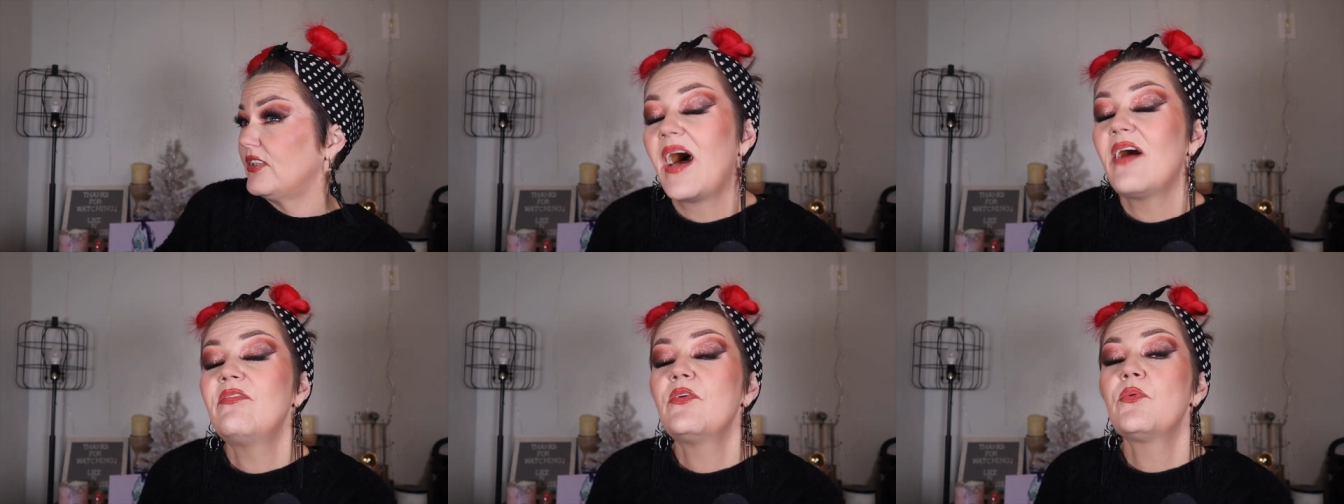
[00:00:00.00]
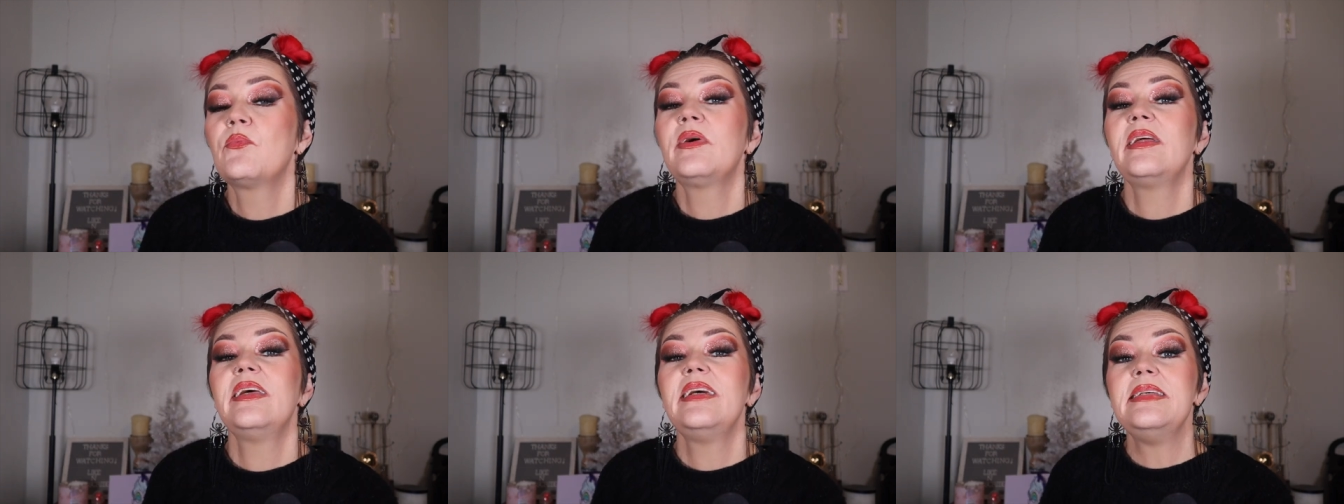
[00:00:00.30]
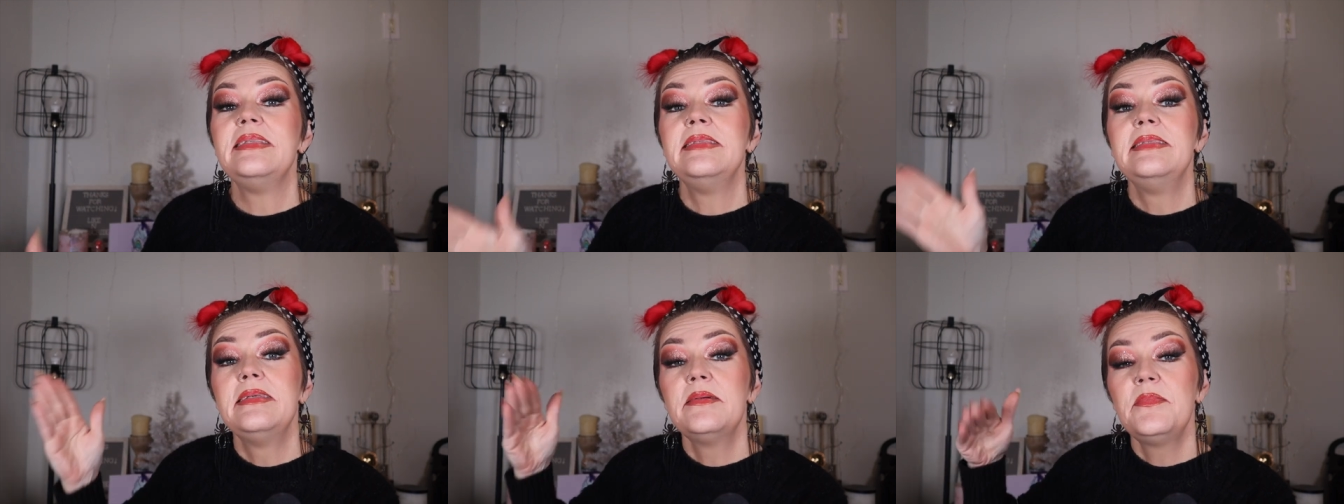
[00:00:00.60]
I haven't
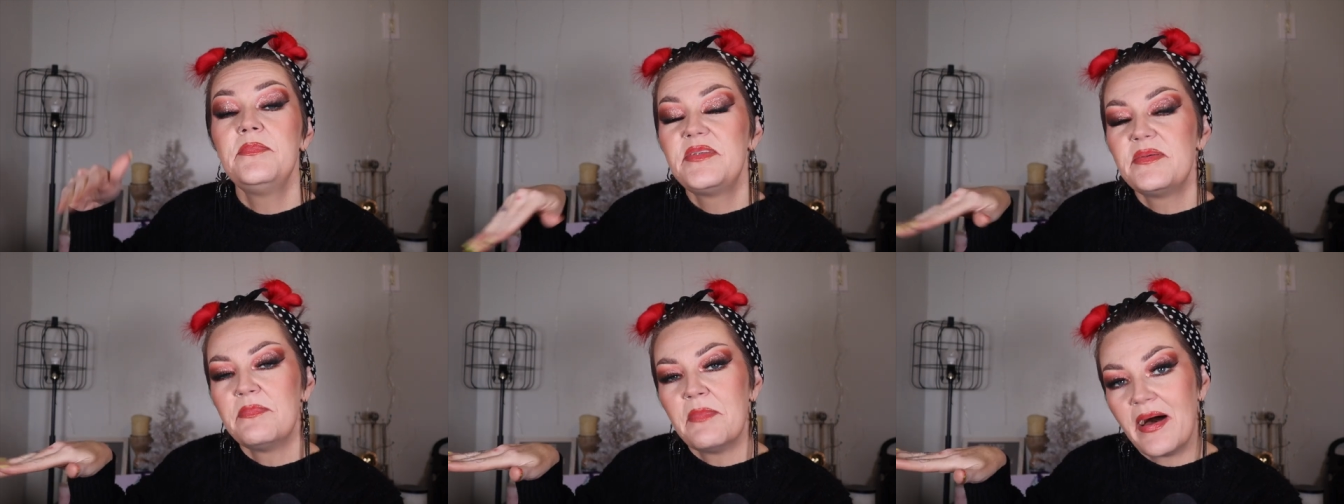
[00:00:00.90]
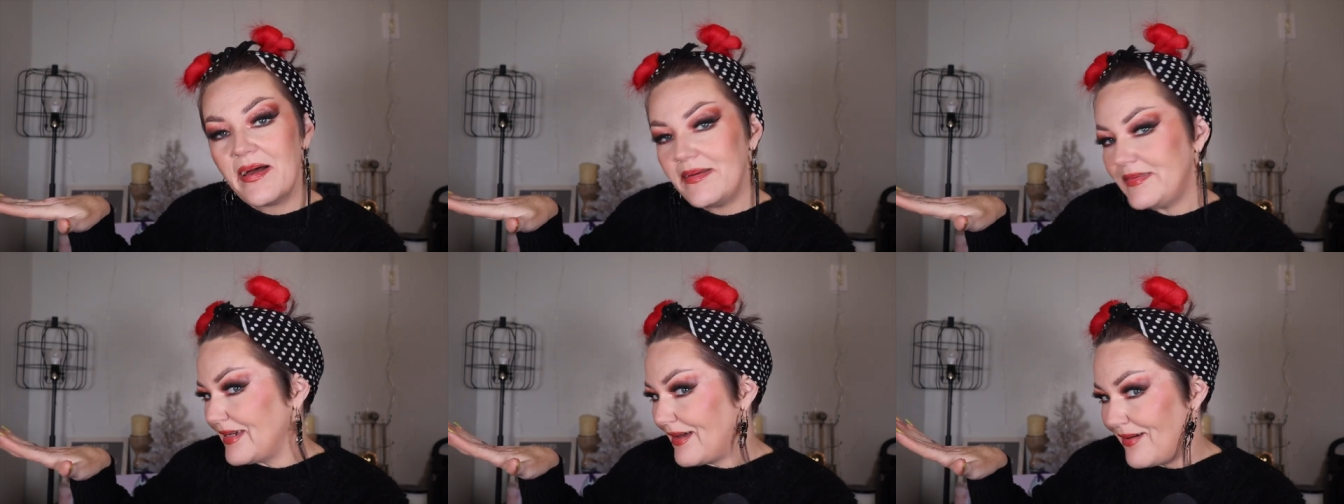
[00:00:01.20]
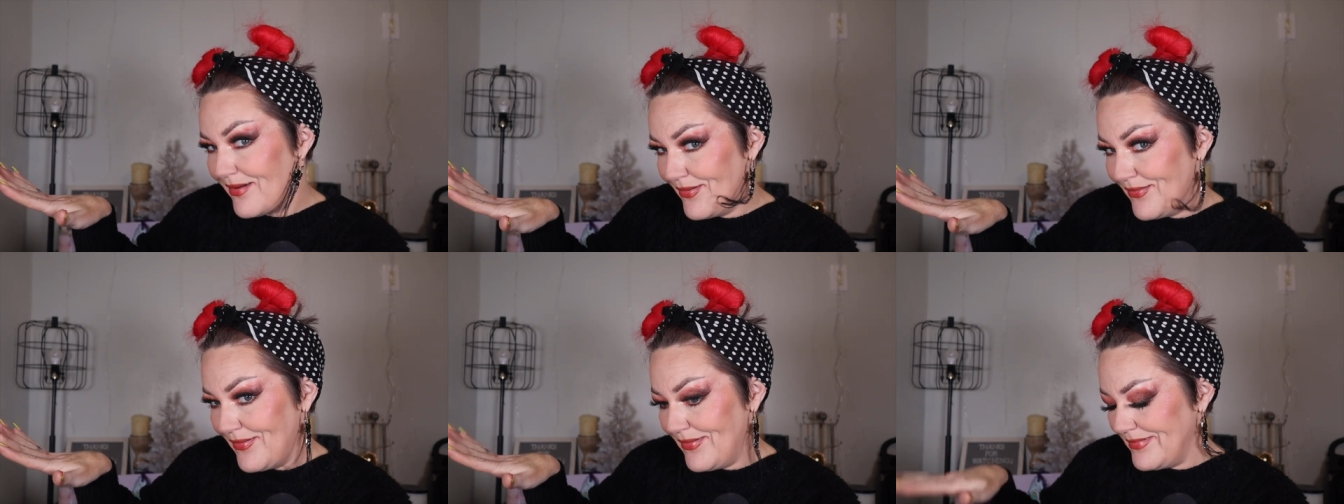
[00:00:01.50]
really dipped my
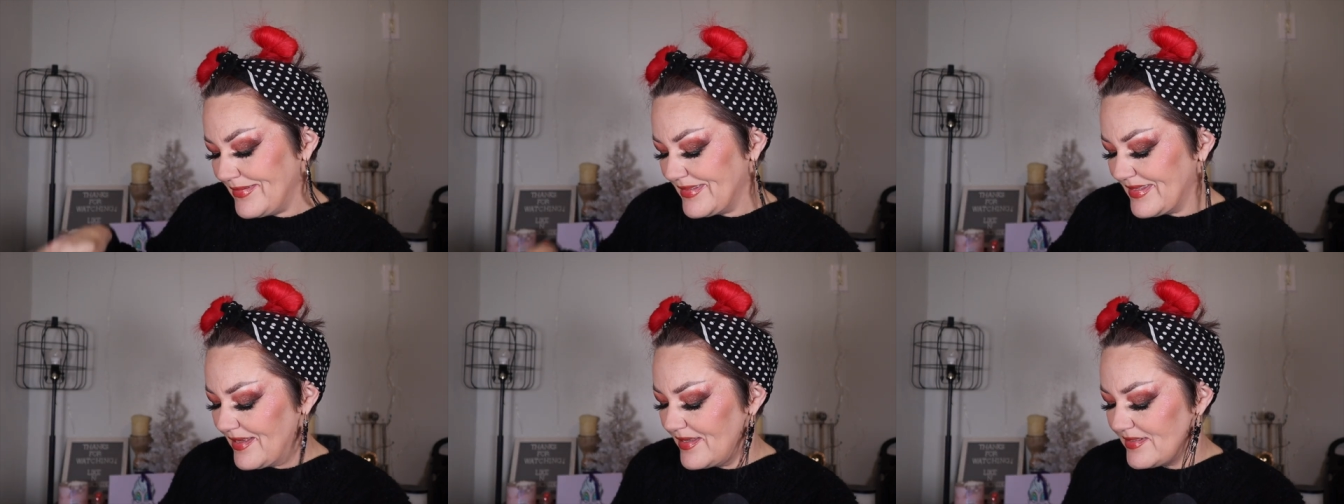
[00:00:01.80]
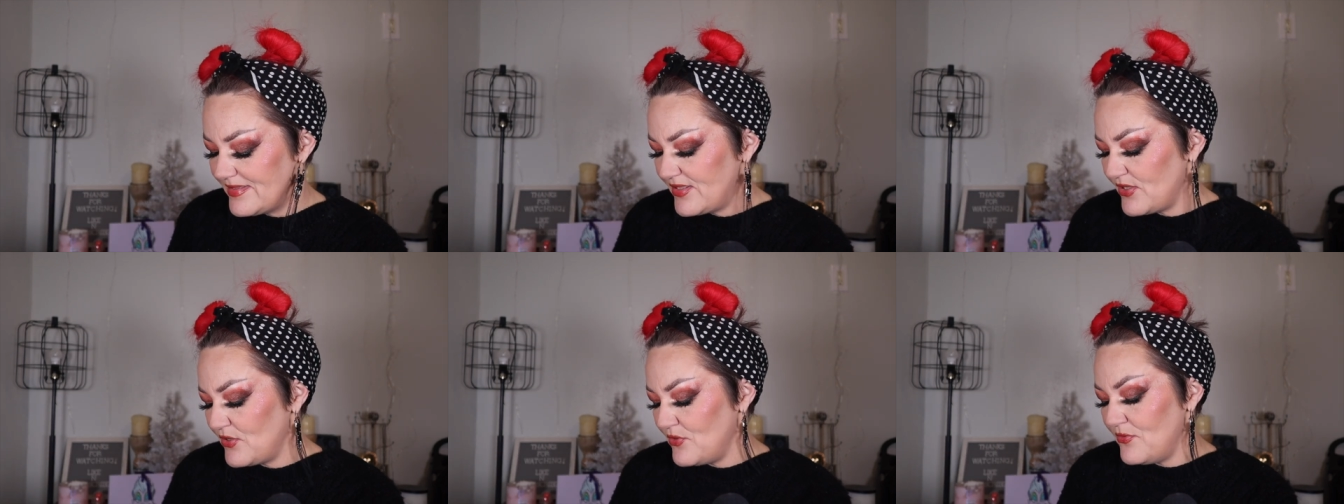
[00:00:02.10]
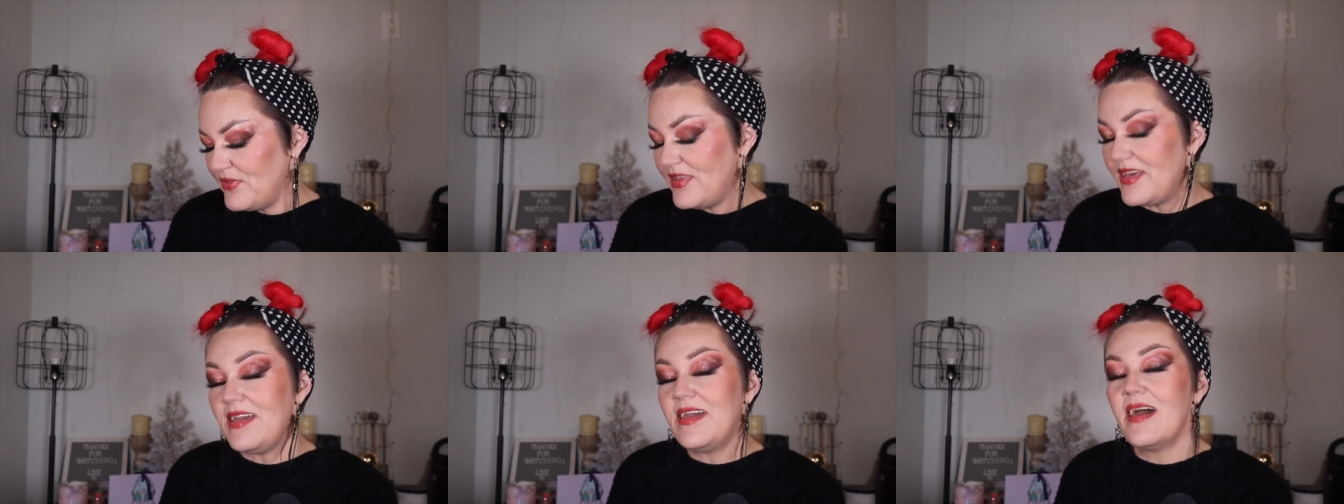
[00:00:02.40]
toes into
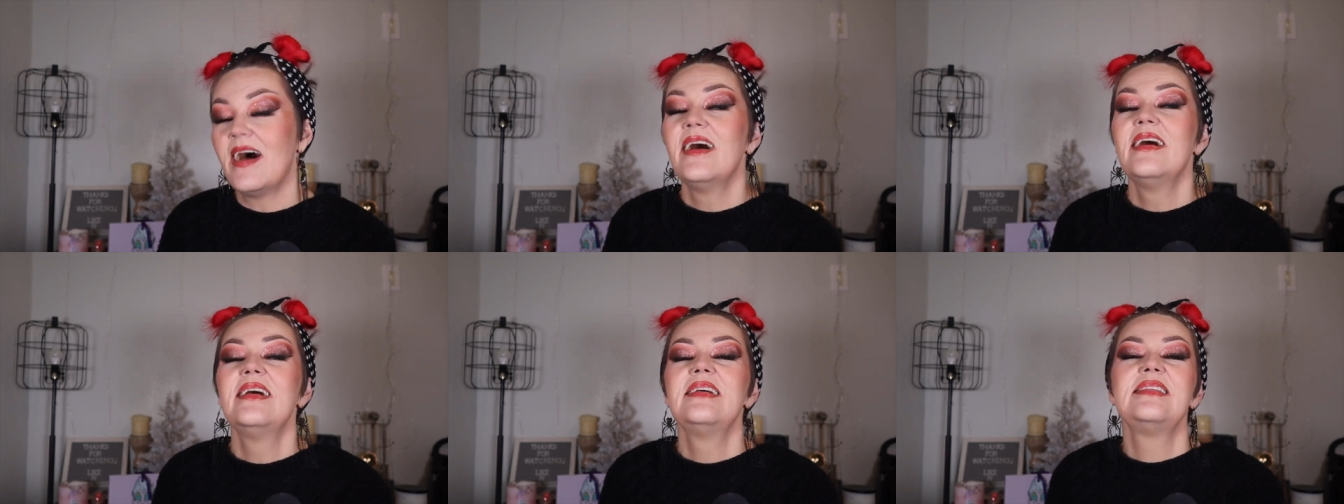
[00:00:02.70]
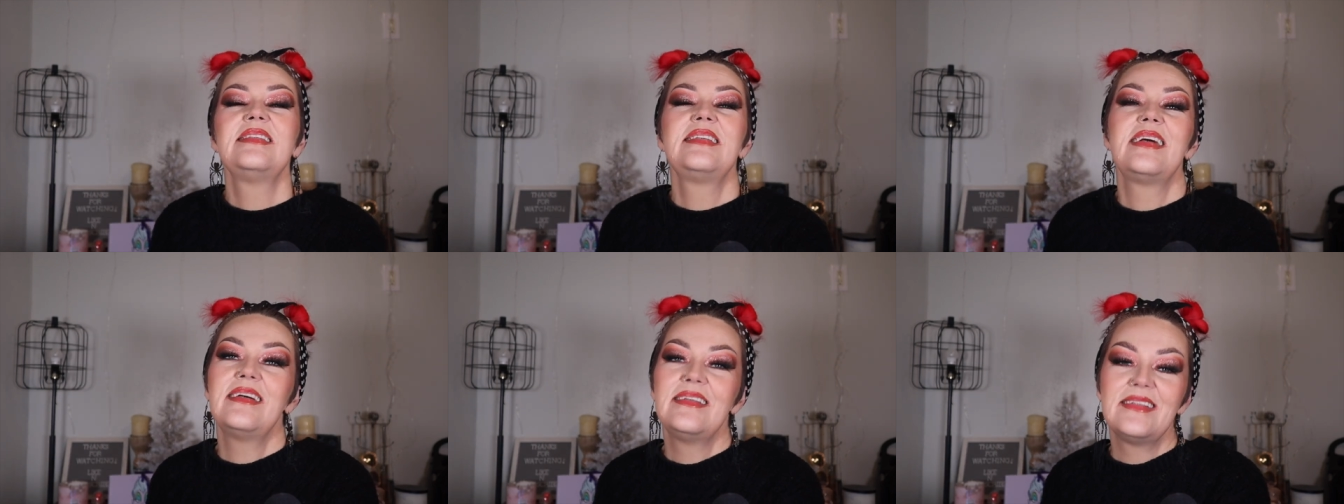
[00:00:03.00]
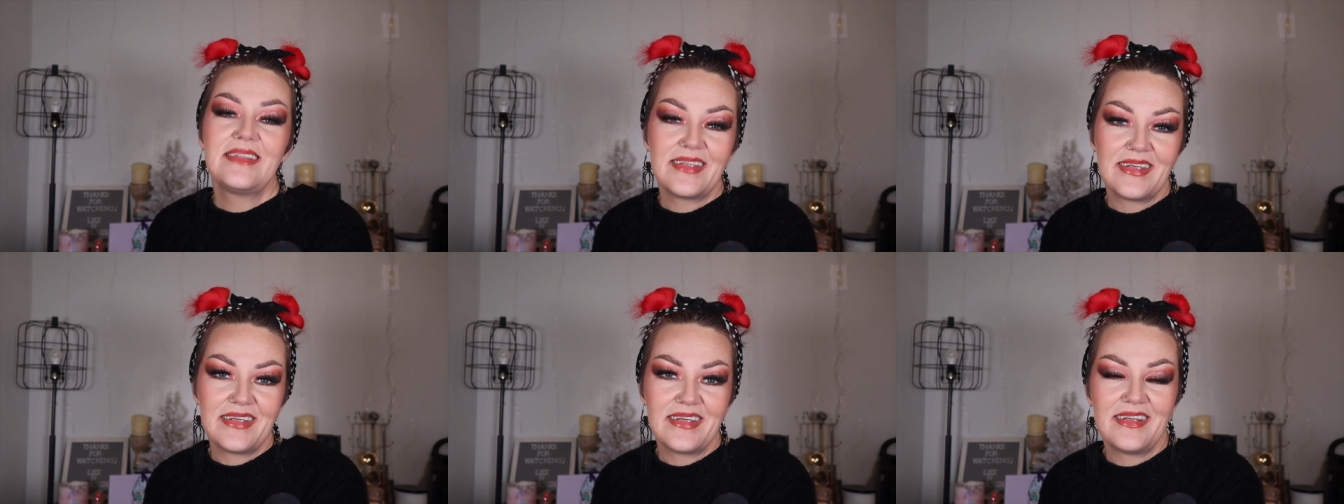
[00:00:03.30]
the
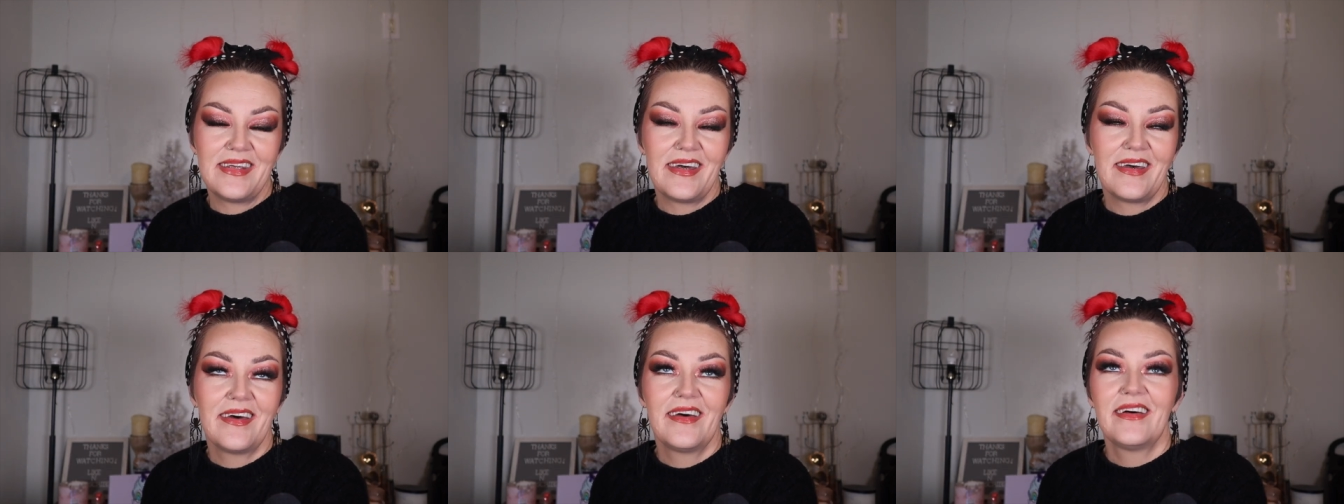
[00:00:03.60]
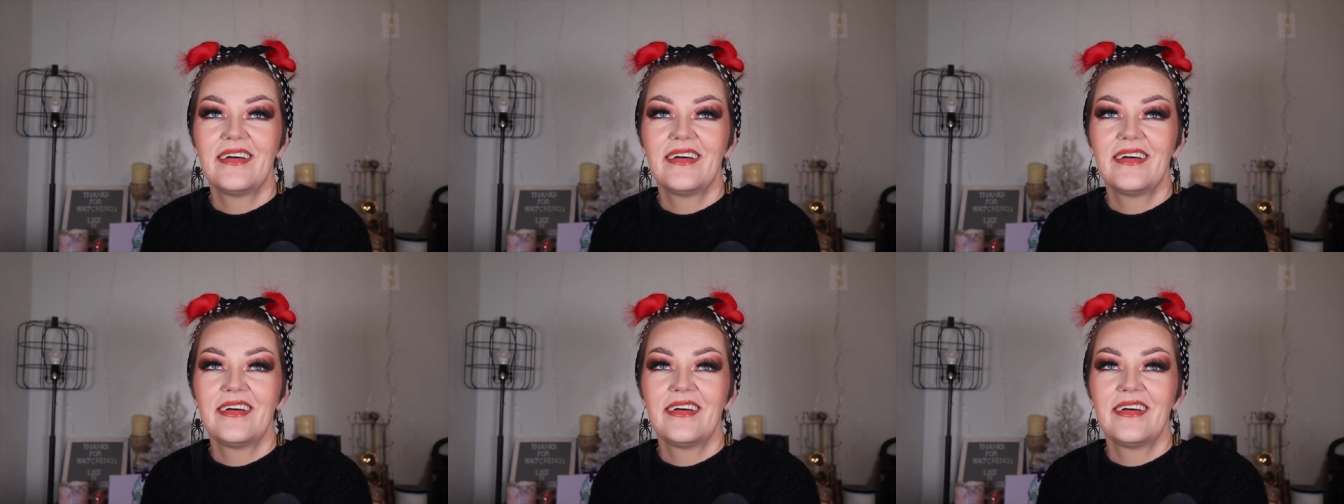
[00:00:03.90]
tinted